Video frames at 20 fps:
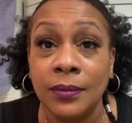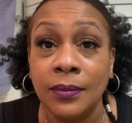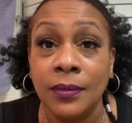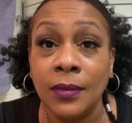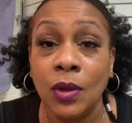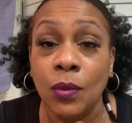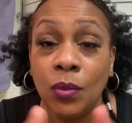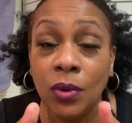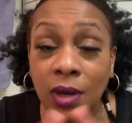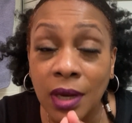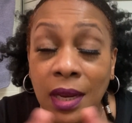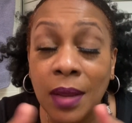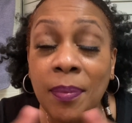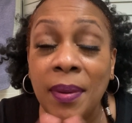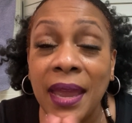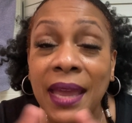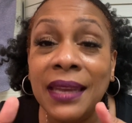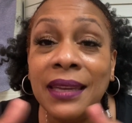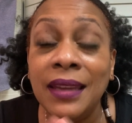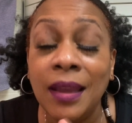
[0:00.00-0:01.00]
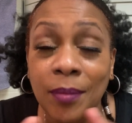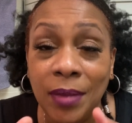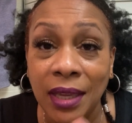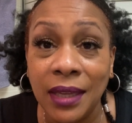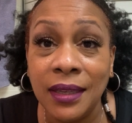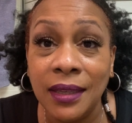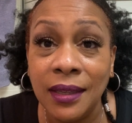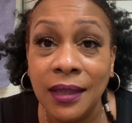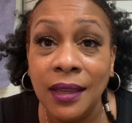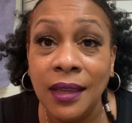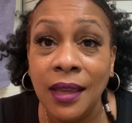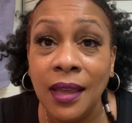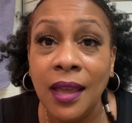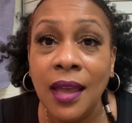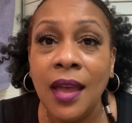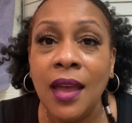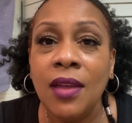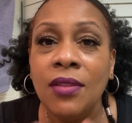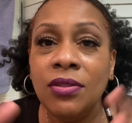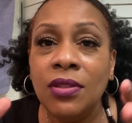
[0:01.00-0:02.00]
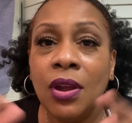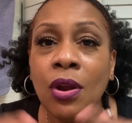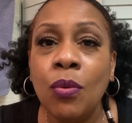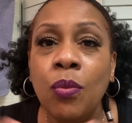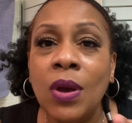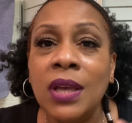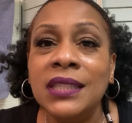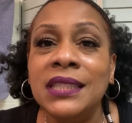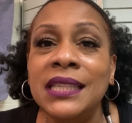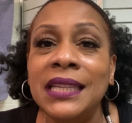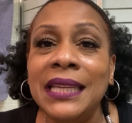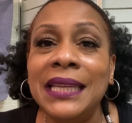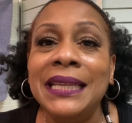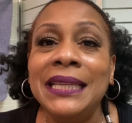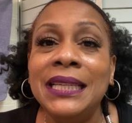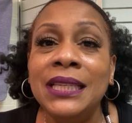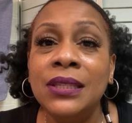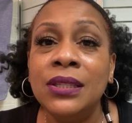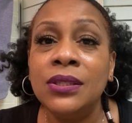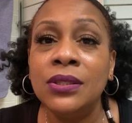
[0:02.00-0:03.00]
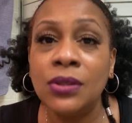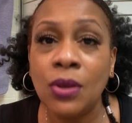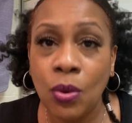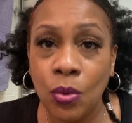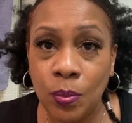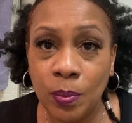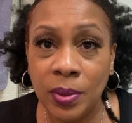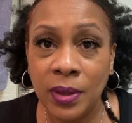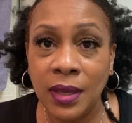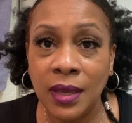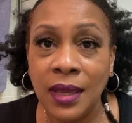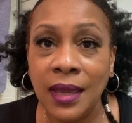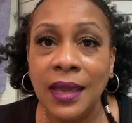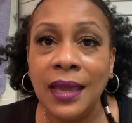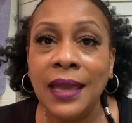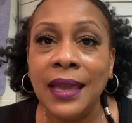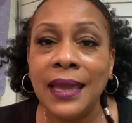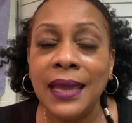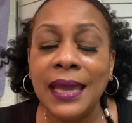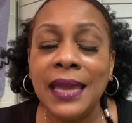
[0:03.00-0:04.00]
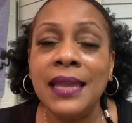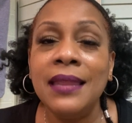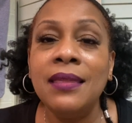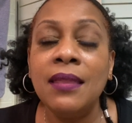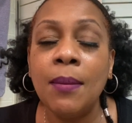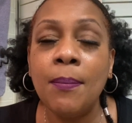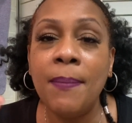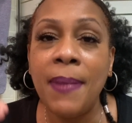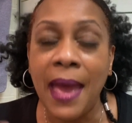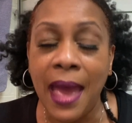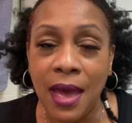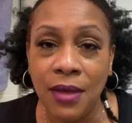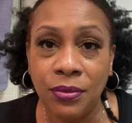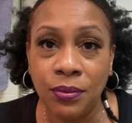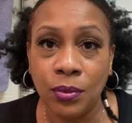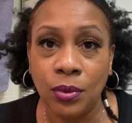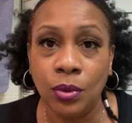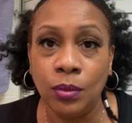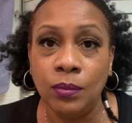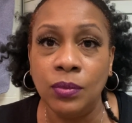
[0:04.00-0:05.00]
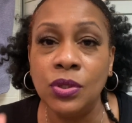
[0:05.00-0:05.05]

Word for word: We're in a pandemic. There wasn't any soap in the bathroom to